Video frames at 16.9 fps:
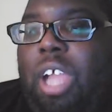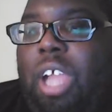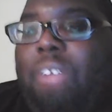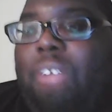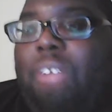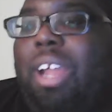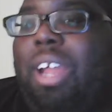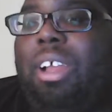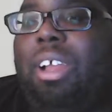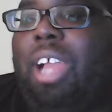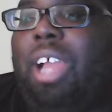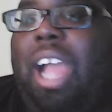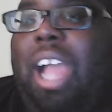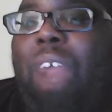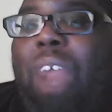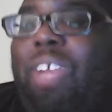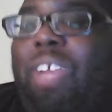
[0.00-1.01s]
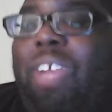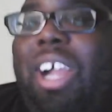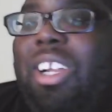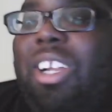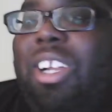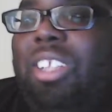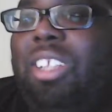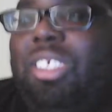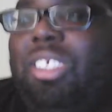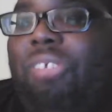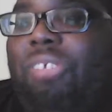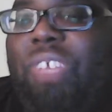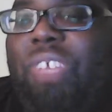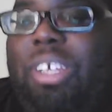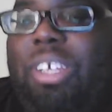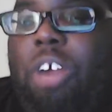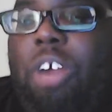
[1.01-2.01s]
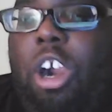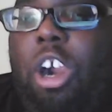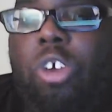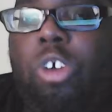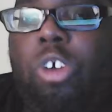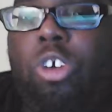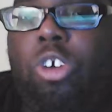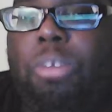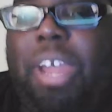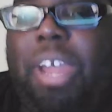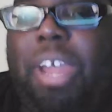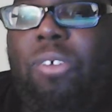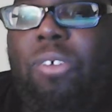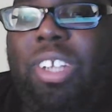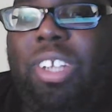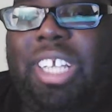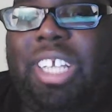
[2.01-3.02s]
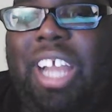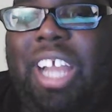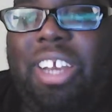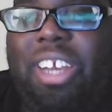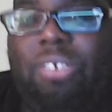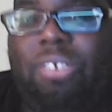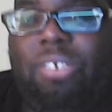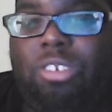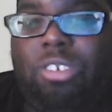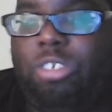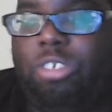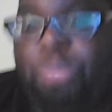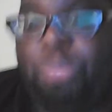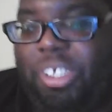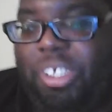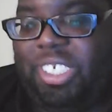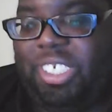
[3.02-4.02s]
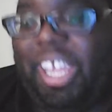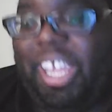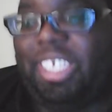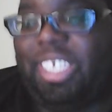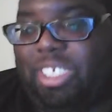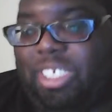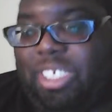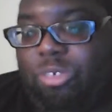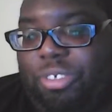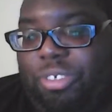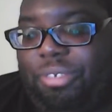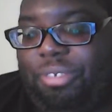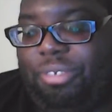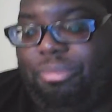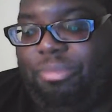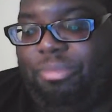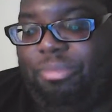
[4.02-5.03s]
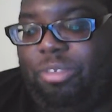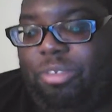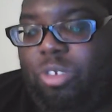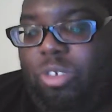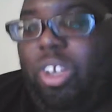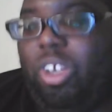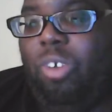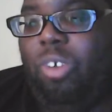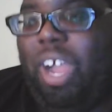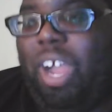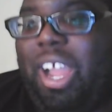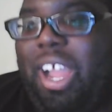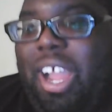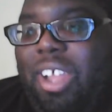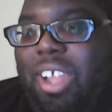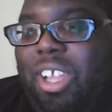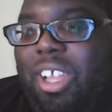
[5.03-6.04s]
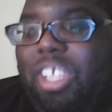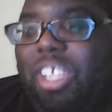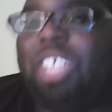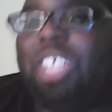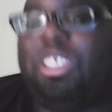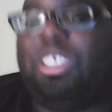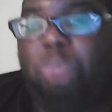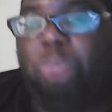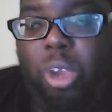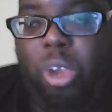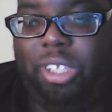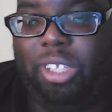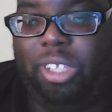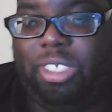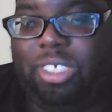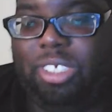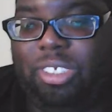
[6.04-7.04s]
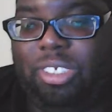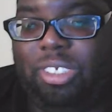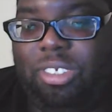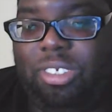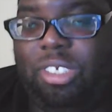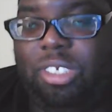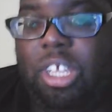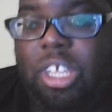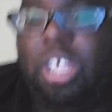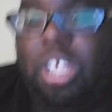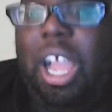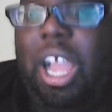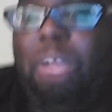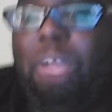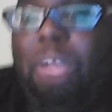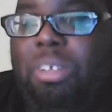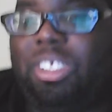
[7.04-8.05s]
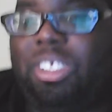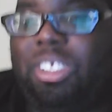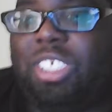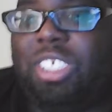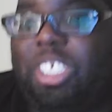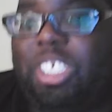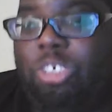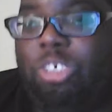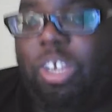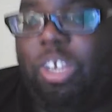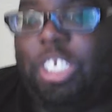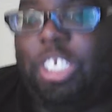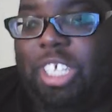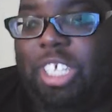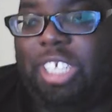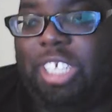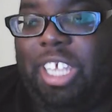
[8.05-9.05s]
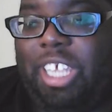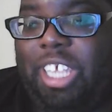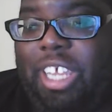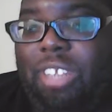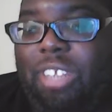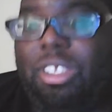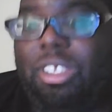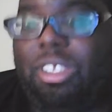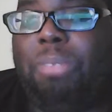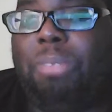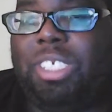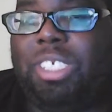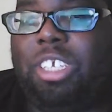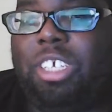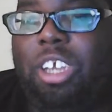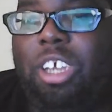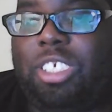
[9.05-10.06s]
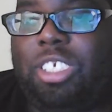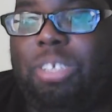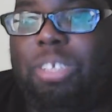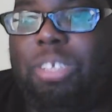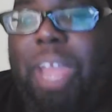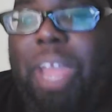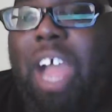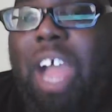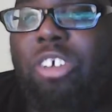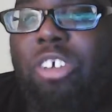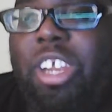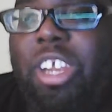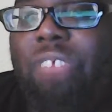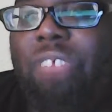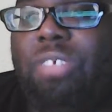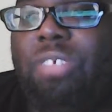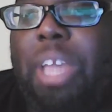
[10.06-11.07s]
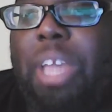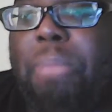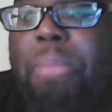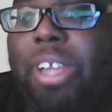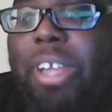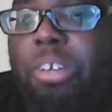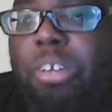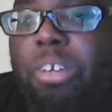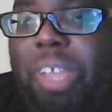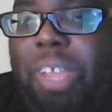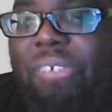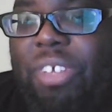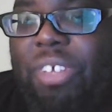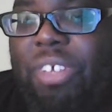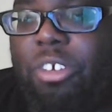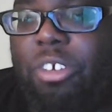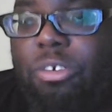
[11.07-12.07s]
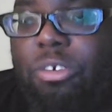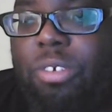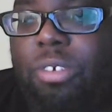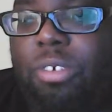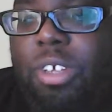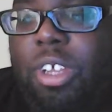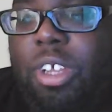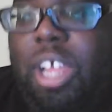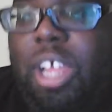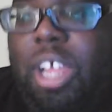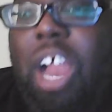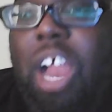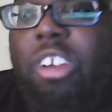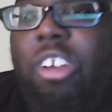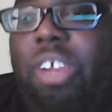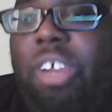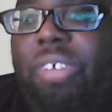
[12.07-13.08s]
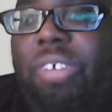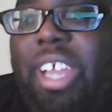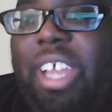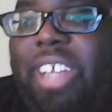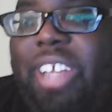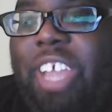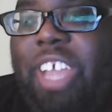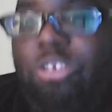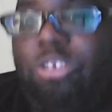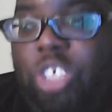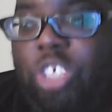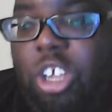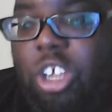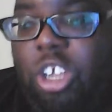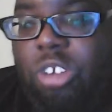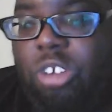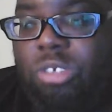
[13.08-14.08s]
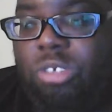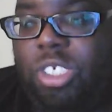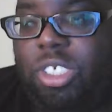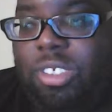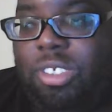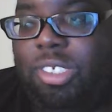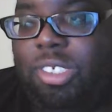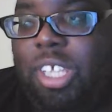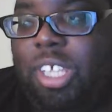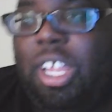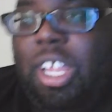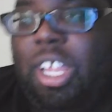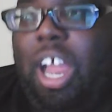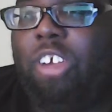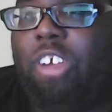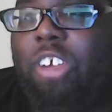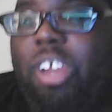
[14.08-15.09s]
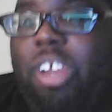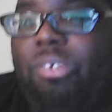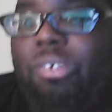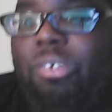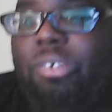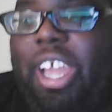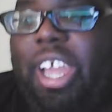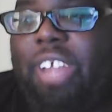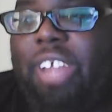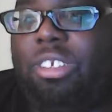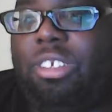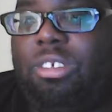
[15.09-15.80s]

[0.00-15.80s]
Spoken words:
I'm not when I come to defend our quarterback, one thing I never do is bring stats into it. You wanna know why? Because it's pointless. I put the situation at hand. Let me tell y'all something, man. I don't care if you got Baker Mayfield. I don't care if you got Daniel Jones. I don't care if you got